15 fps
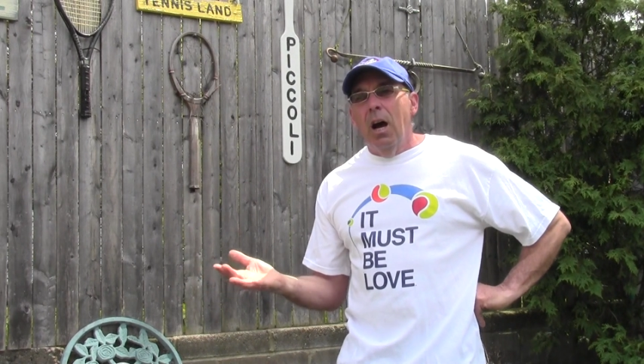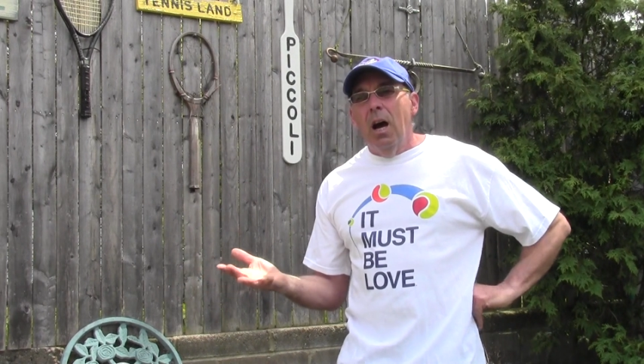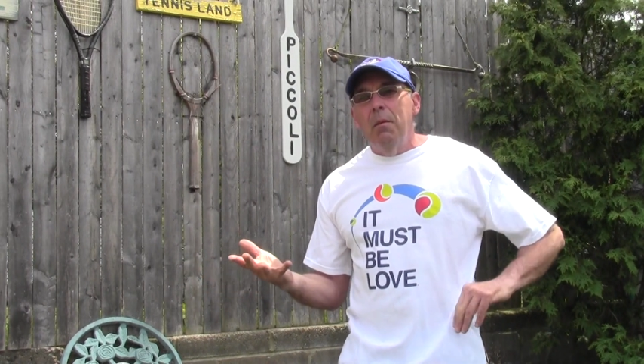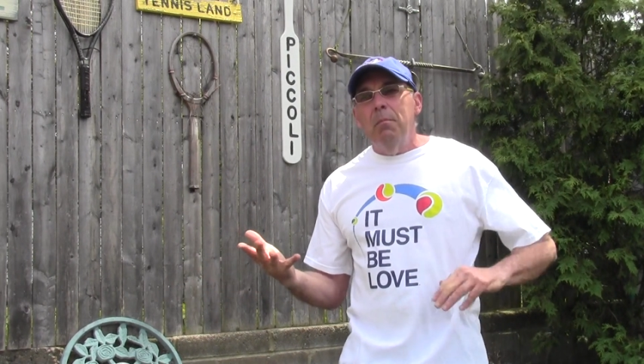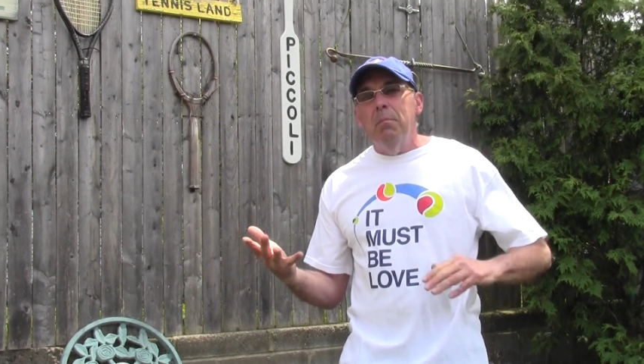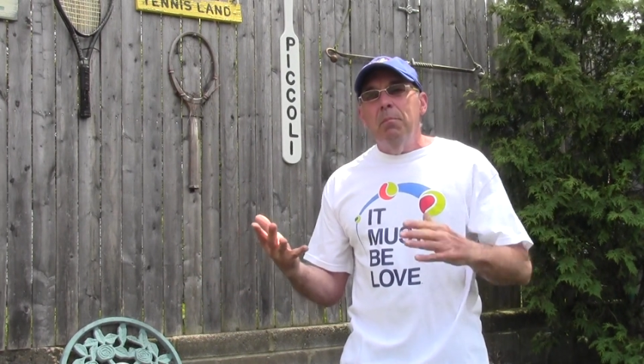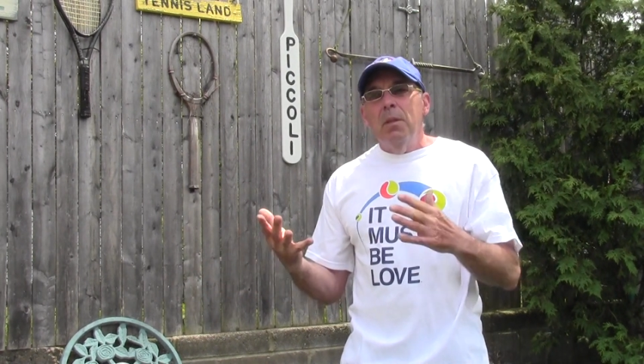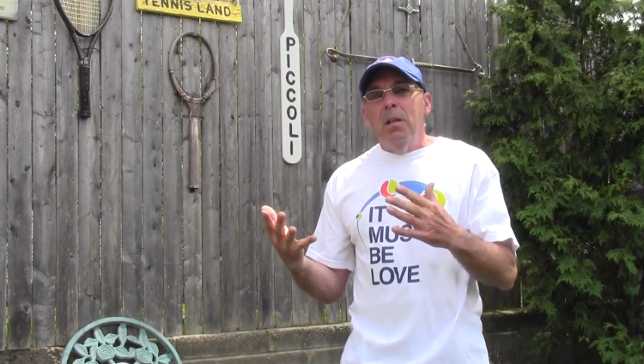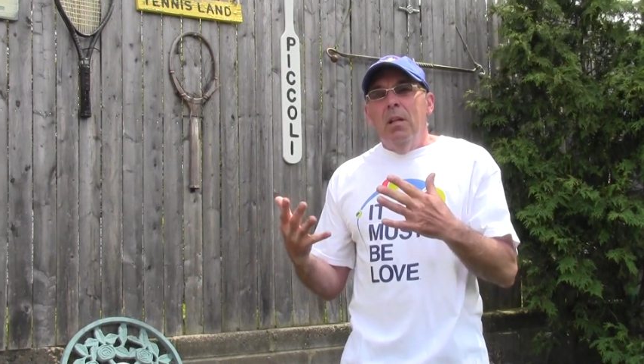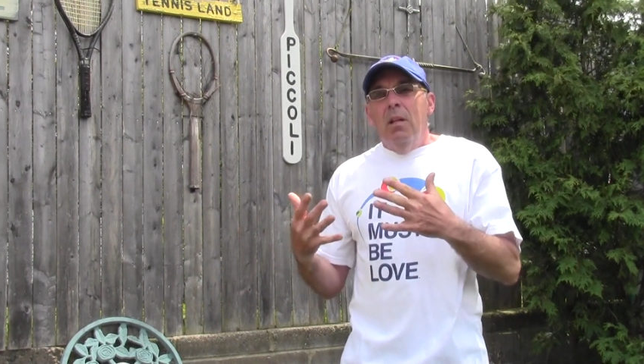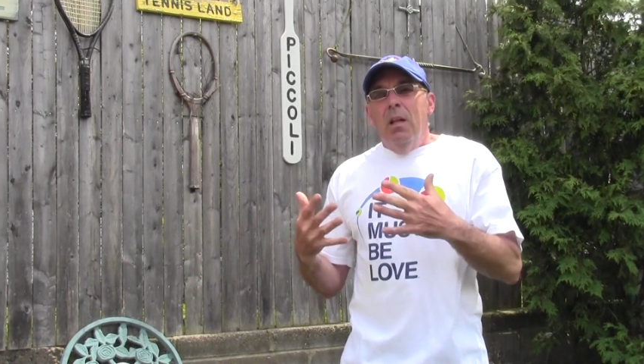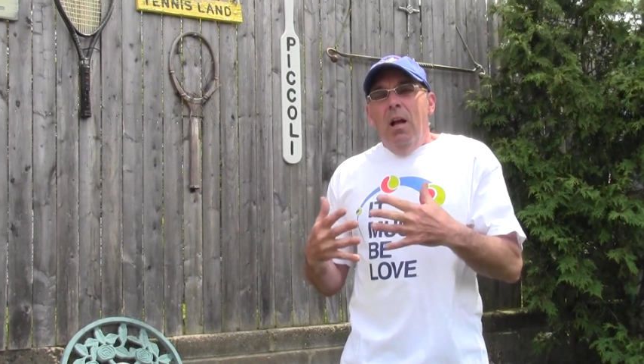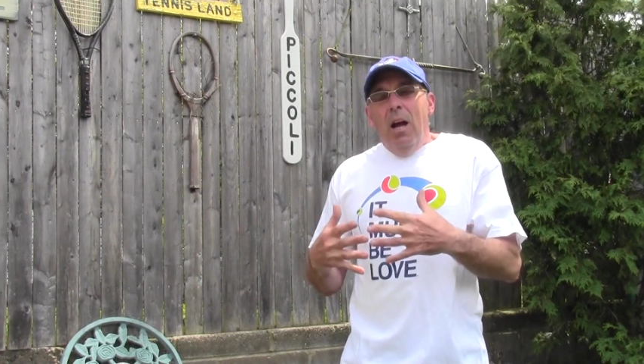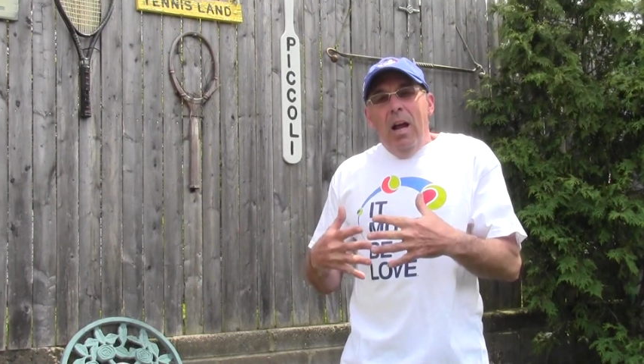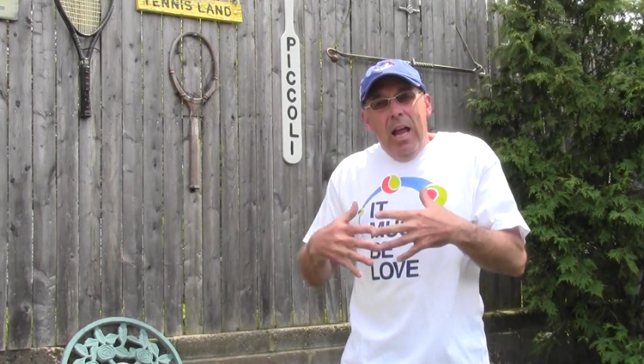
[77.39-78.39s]

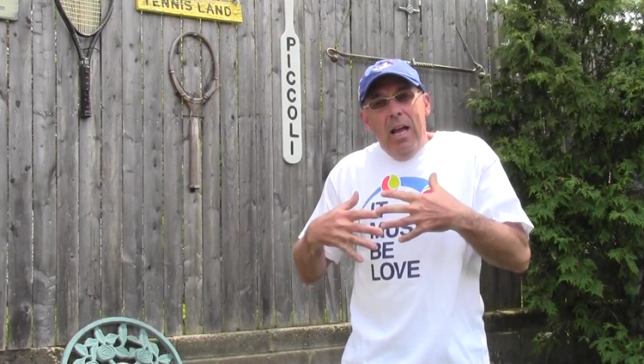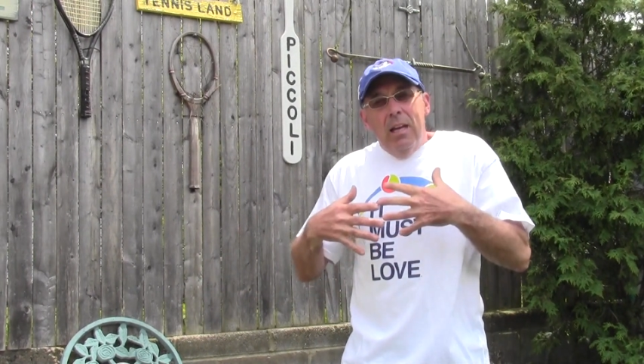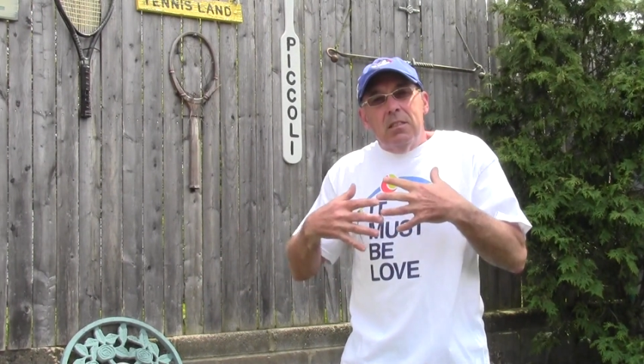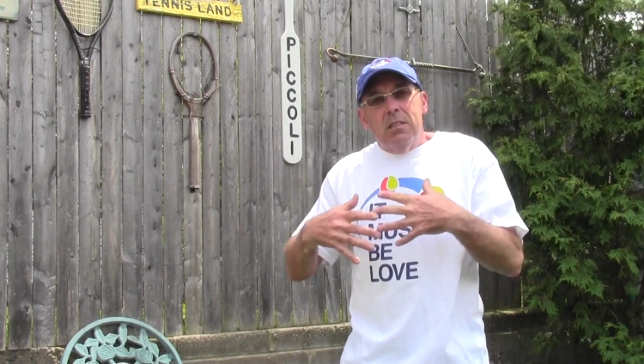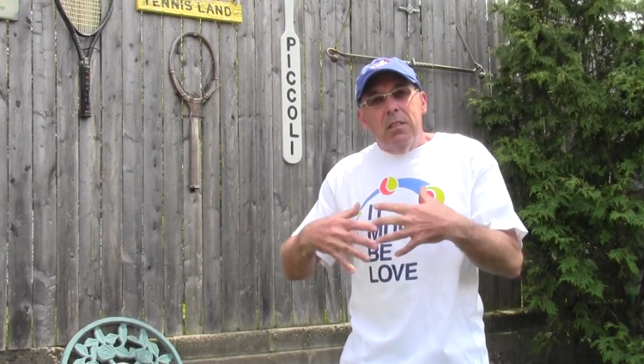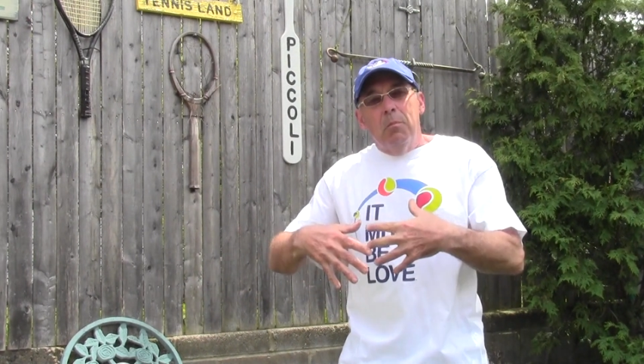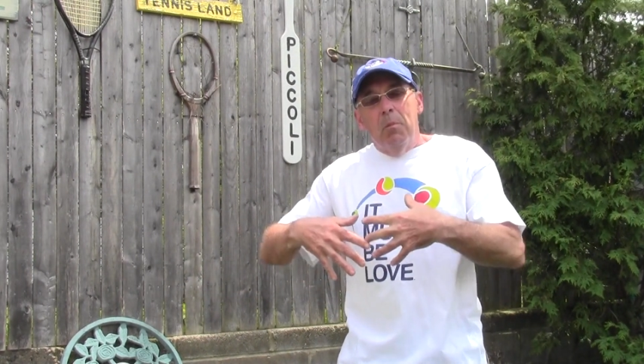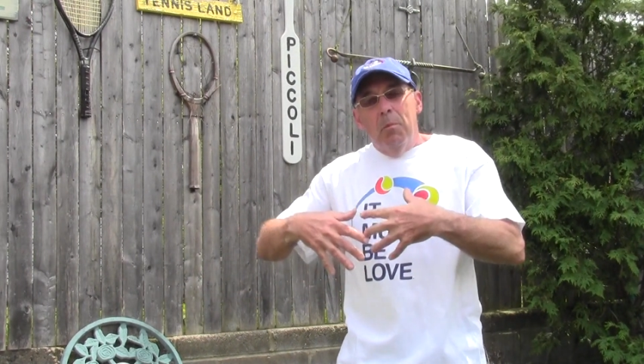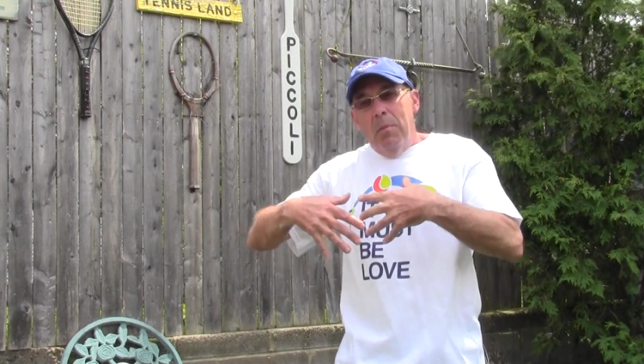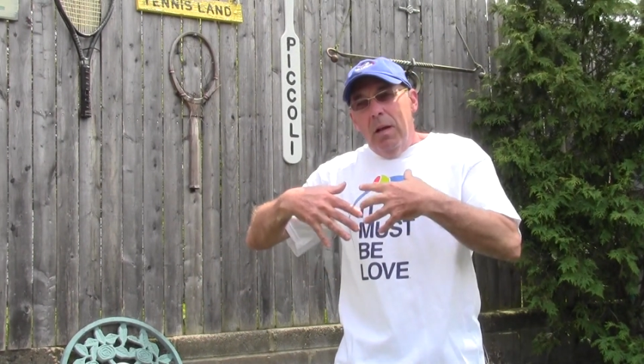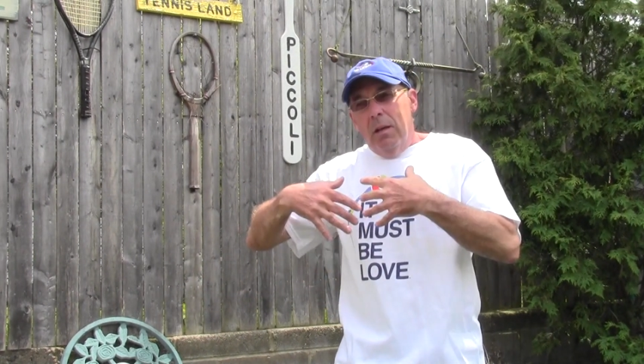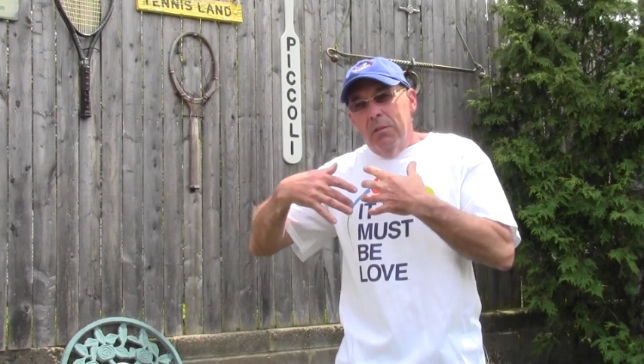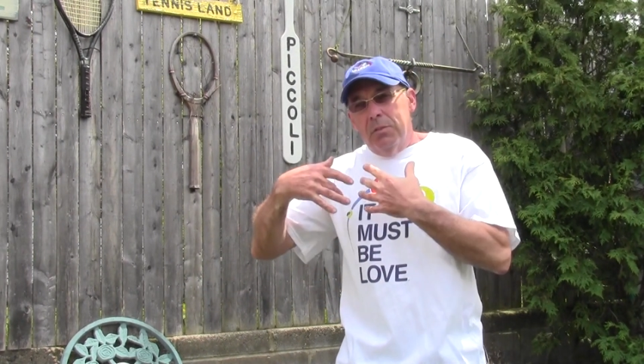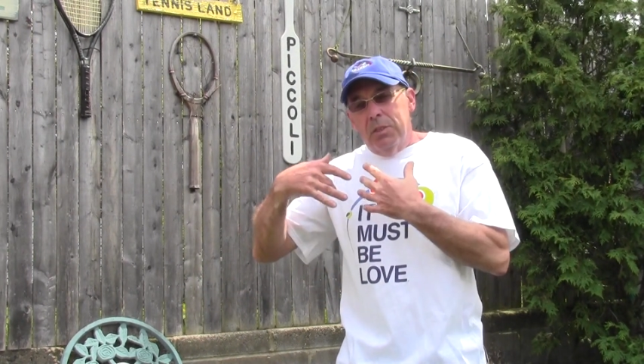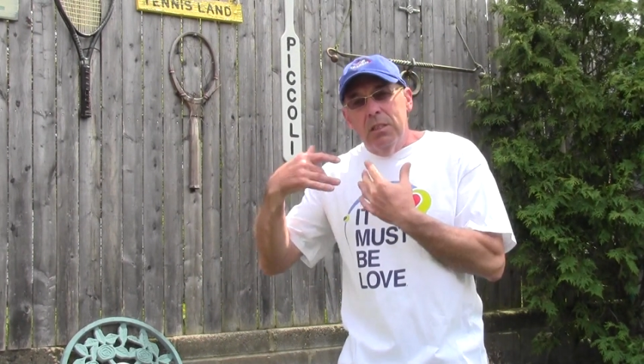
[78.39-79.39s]
I had some
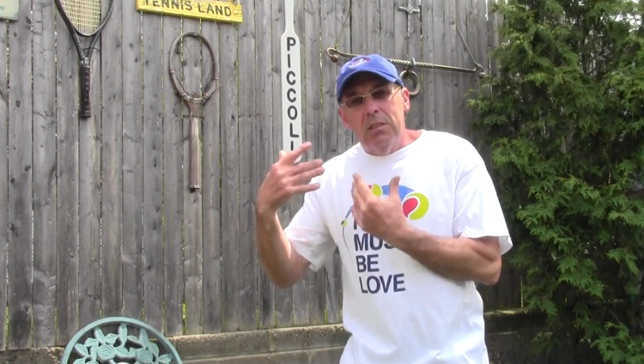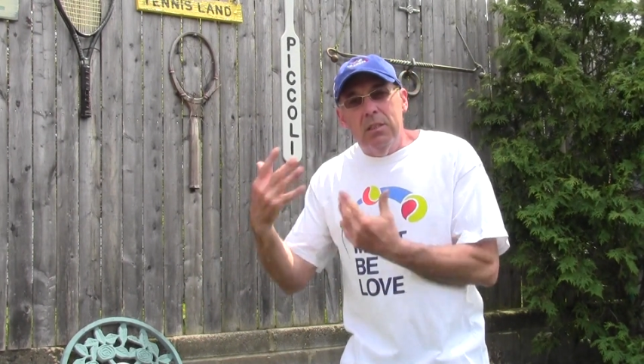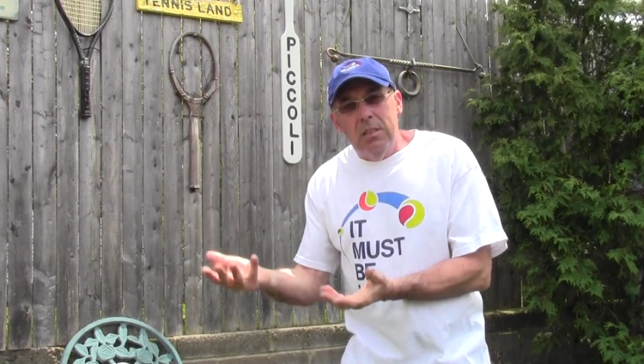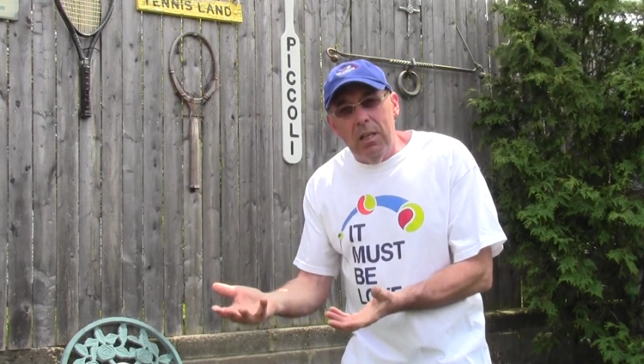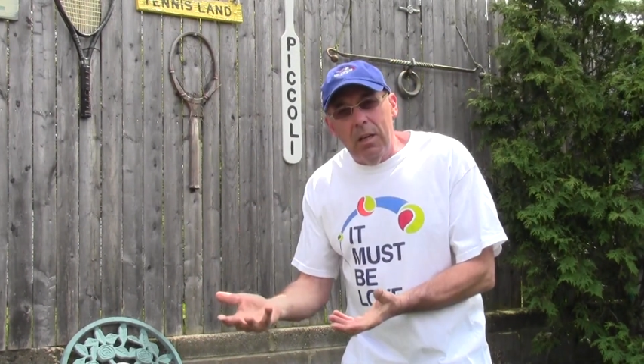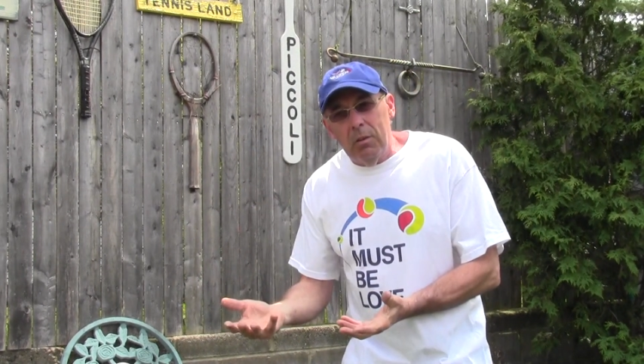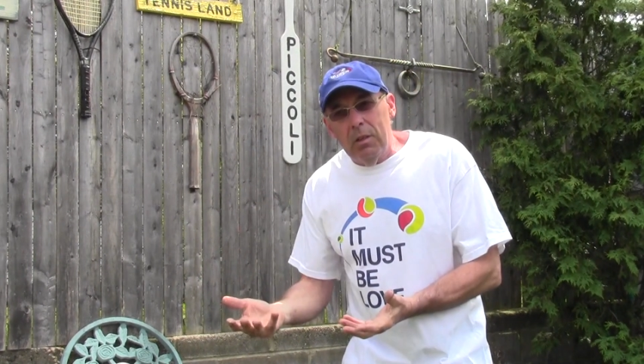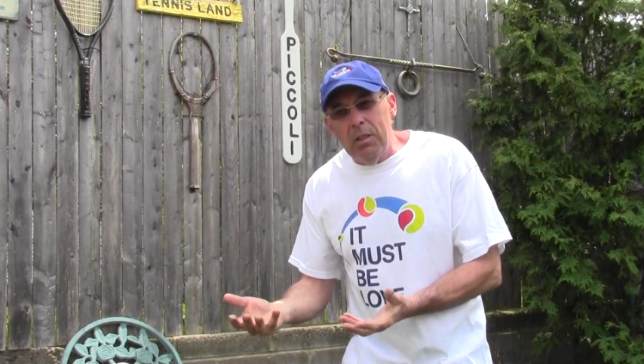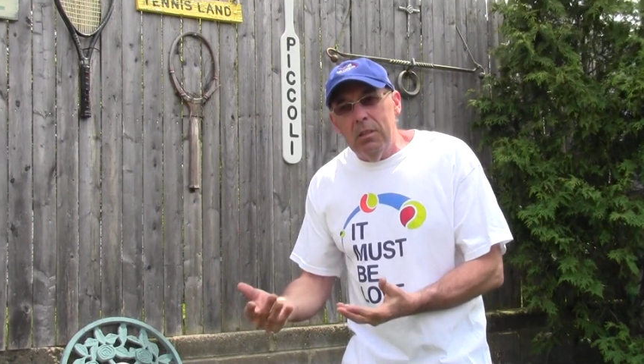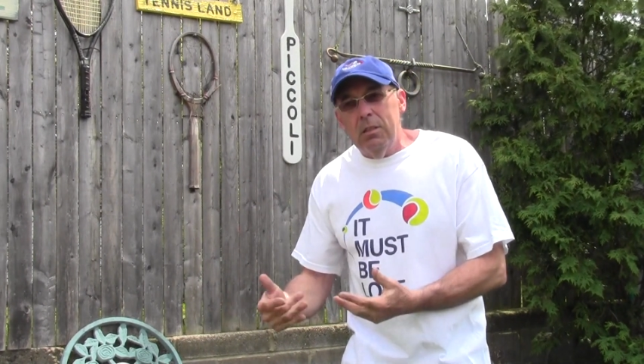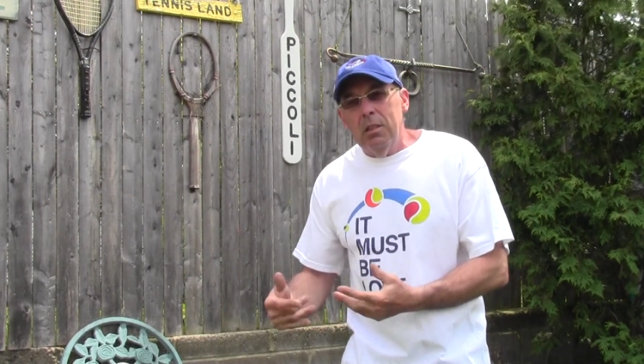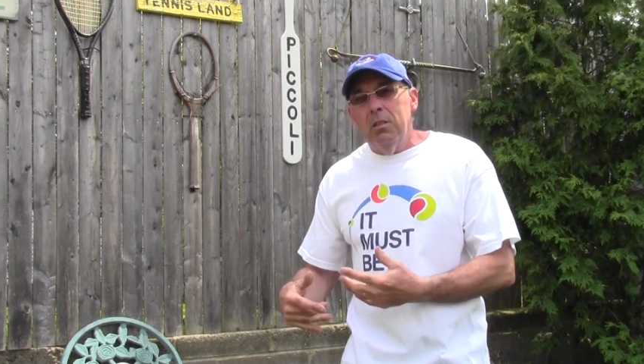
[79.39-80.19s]
amount of sincerity